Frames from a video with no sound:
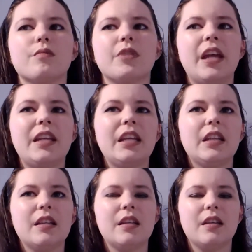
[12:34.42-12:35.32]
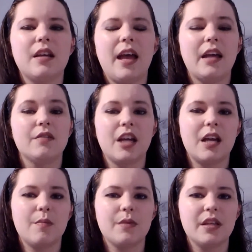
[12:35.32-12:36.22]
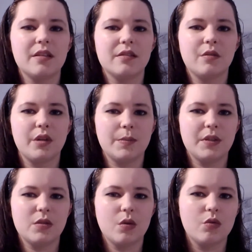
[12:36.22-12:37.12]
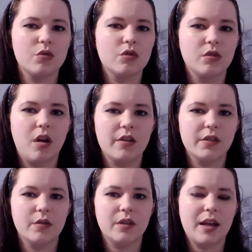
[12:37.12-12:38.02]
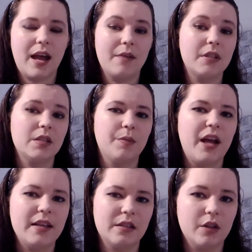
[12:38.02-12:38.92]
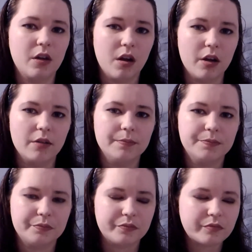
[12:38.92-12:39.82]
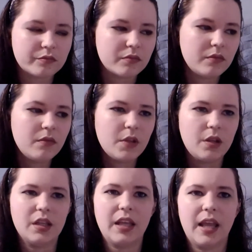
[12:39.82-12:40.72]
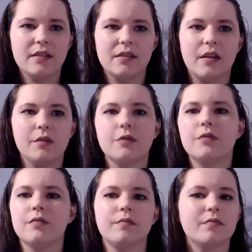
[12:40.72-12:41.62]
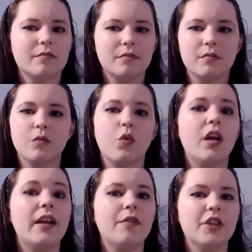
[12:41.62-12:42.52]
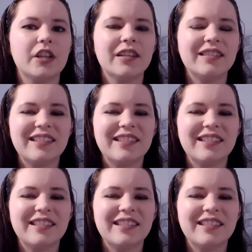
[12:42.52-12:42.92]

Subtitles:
planning it ahead of time is going to be so crucial. Also, having supplies in the car in case of whatever.